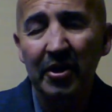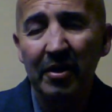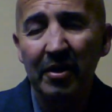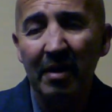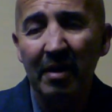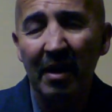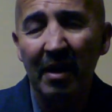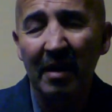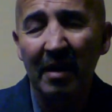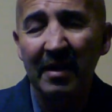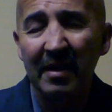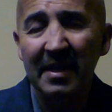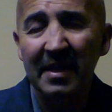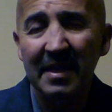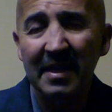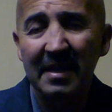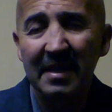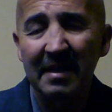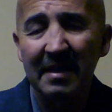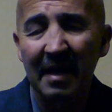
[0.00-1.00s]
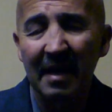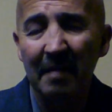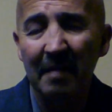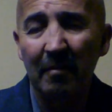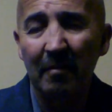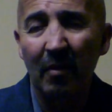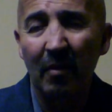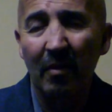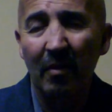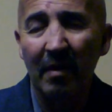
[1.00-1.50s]
This is
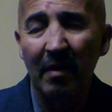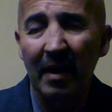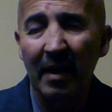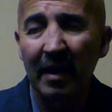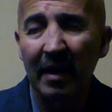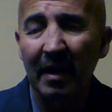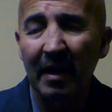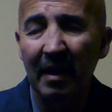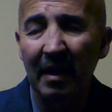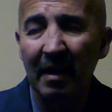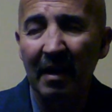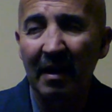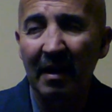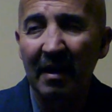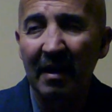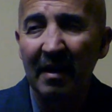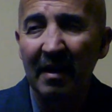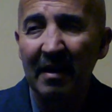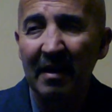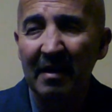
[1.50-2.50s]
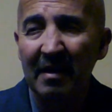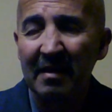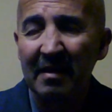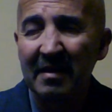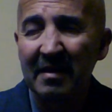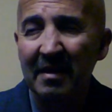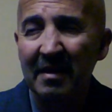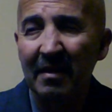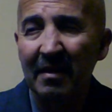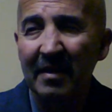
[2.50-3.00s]
more like
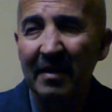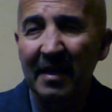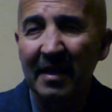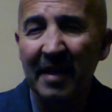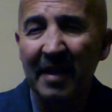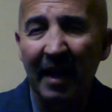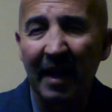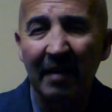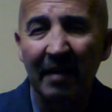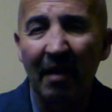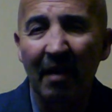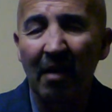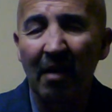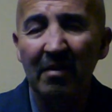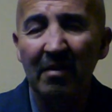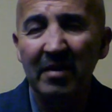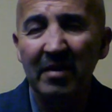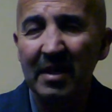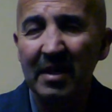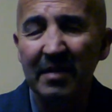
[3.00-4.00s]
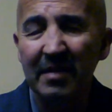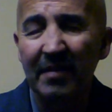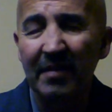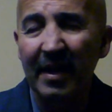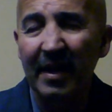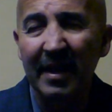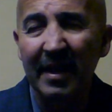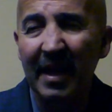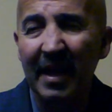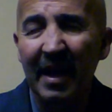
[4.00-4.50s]
the technology is right
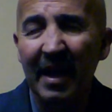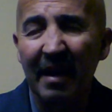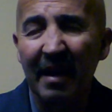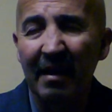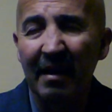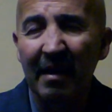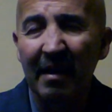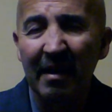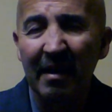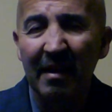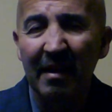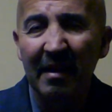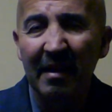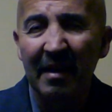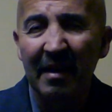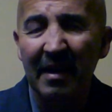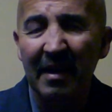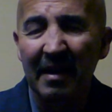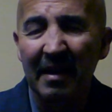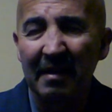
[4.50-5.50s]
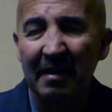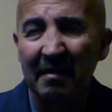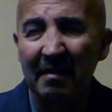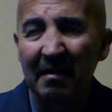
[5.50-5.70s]
there. And